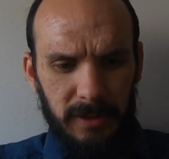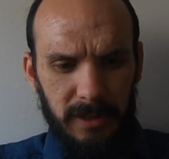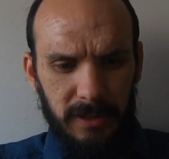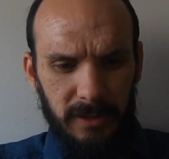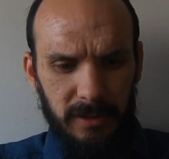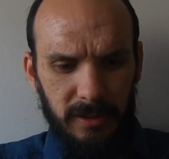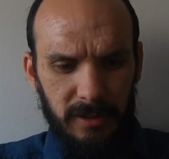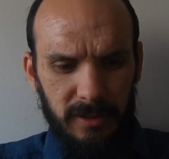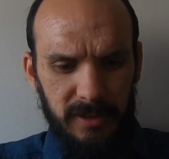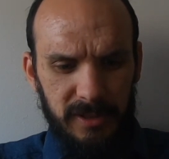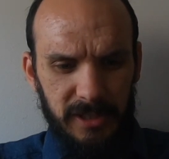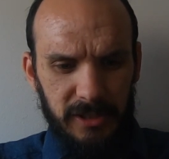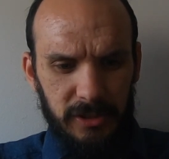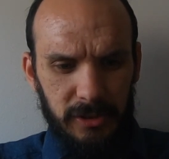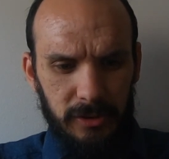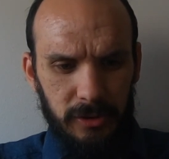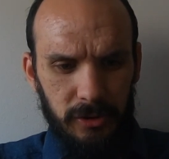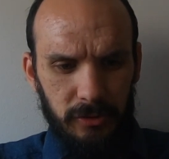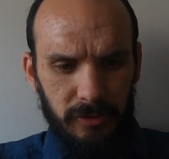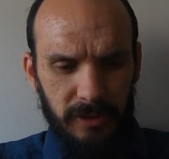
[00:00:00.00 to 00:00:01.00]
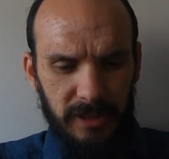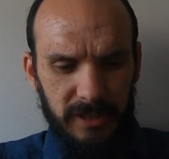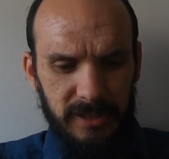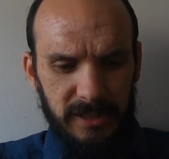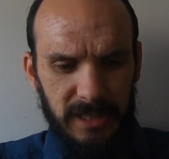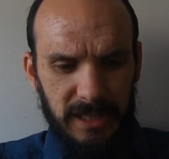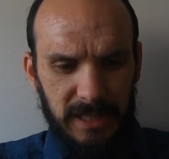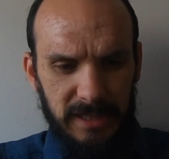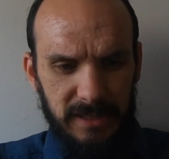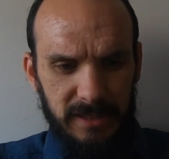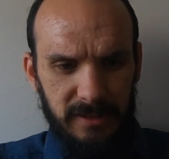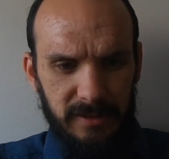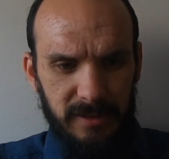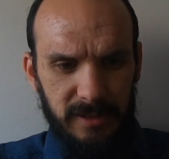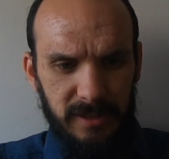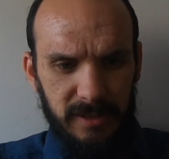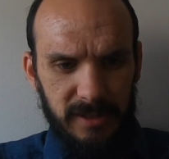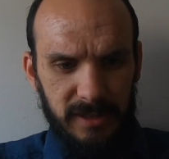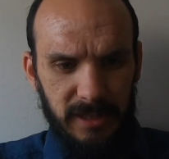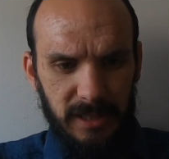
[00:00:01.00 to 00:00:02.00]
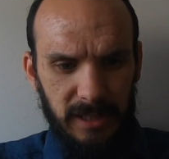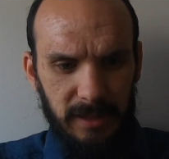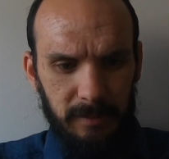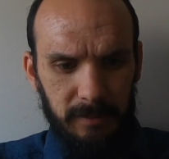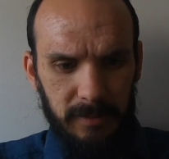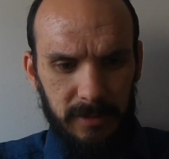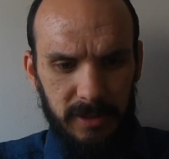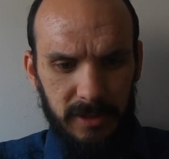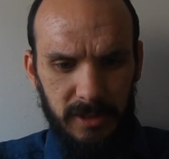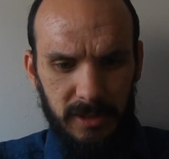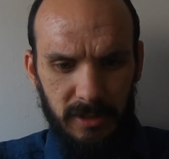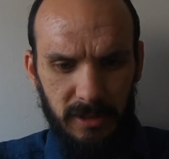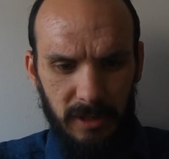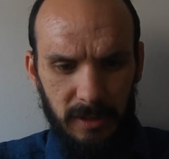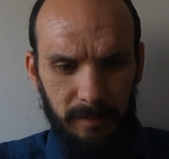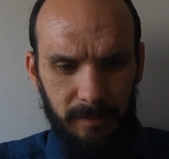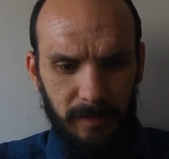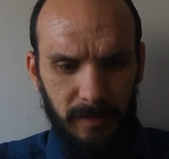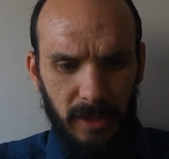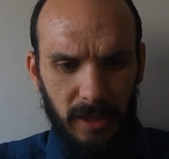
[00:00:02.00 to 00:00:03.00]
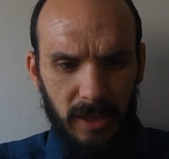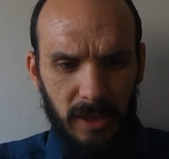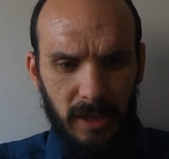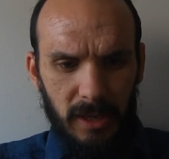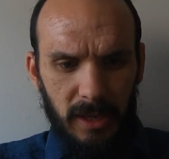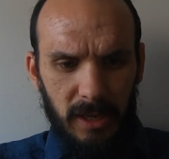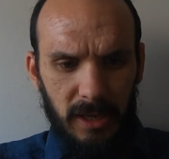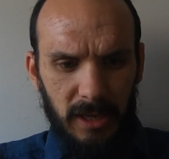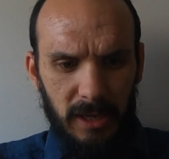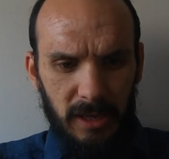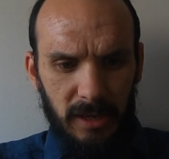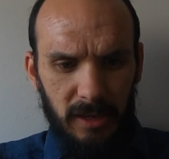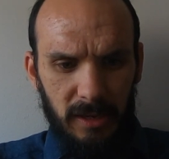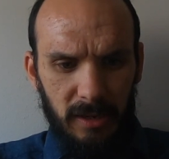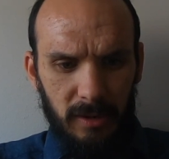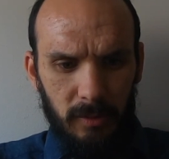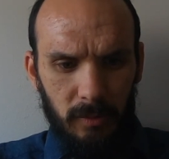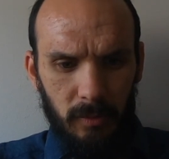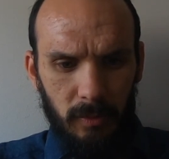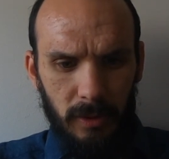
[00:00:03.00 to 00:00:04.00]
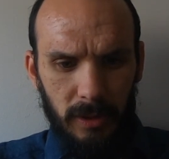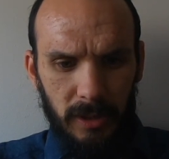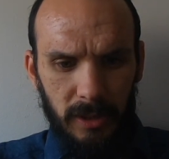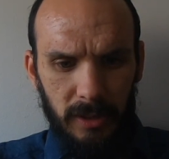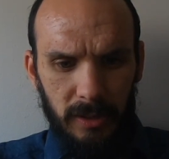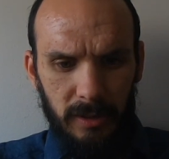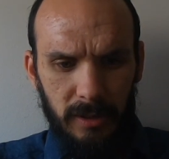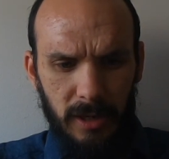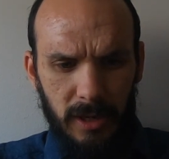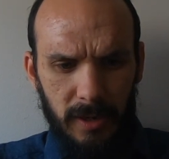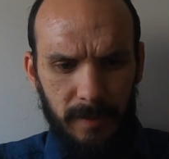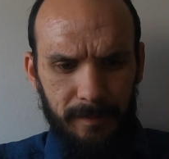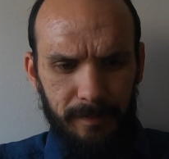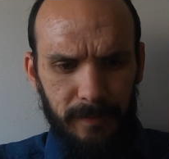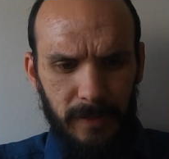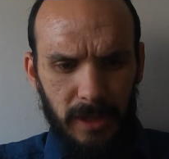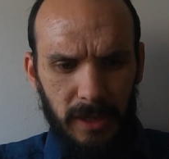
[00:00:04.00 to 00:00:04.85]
but can't see two screens at the same time. Here we go.